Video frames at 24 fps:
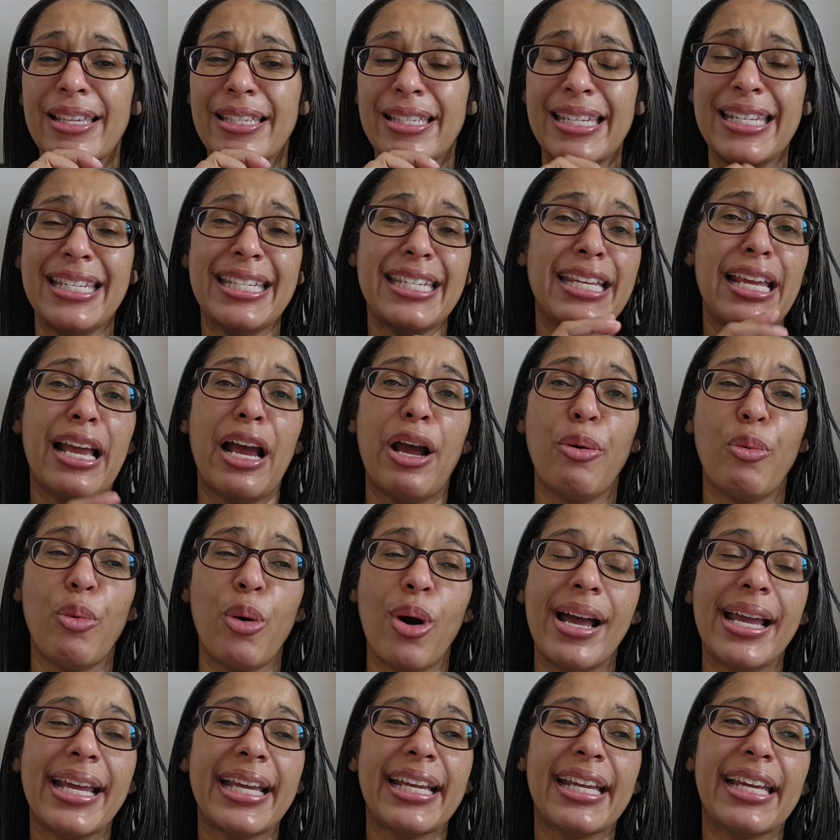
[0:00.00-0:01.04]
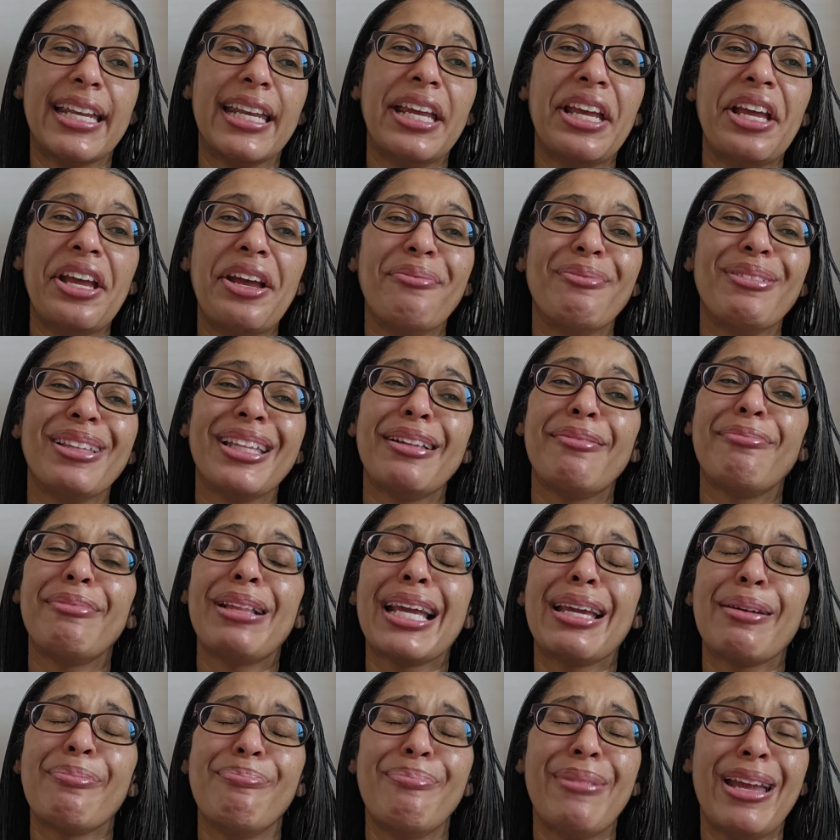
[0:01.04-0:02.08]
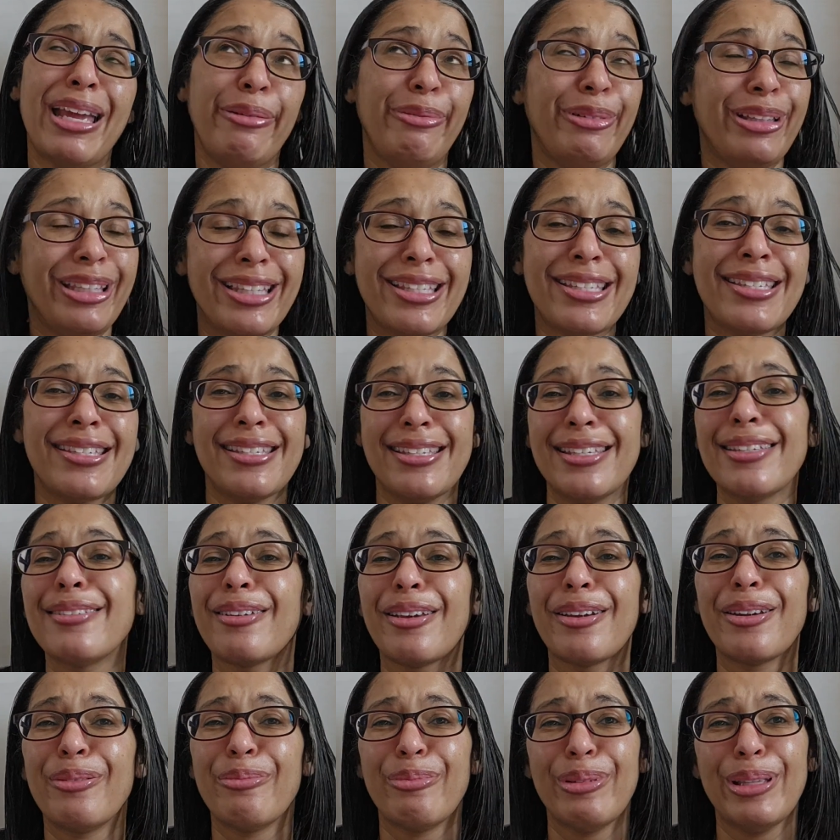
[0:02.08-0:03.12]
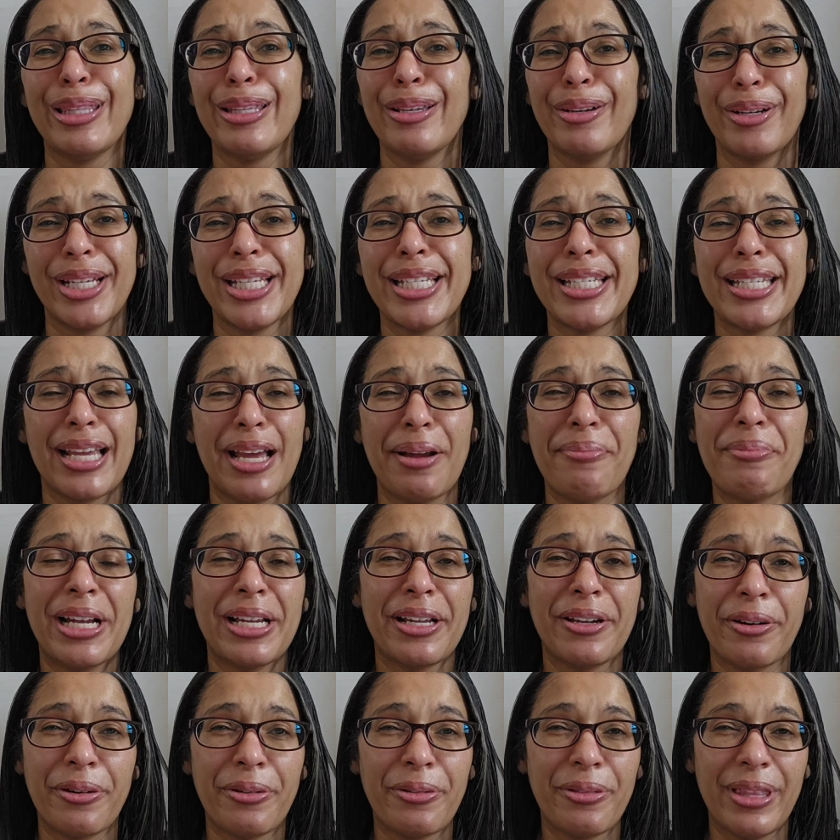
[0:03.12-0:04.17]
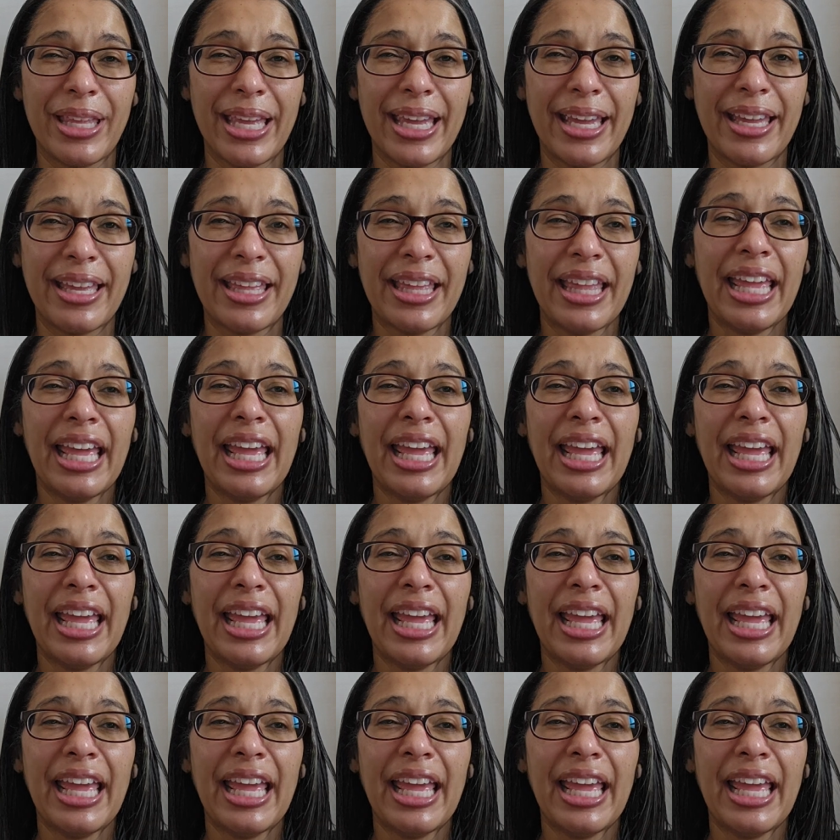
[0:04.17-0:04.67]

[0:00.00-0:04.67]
and DIYing it. Then I'm like, maybe this is going to be the only time I go there,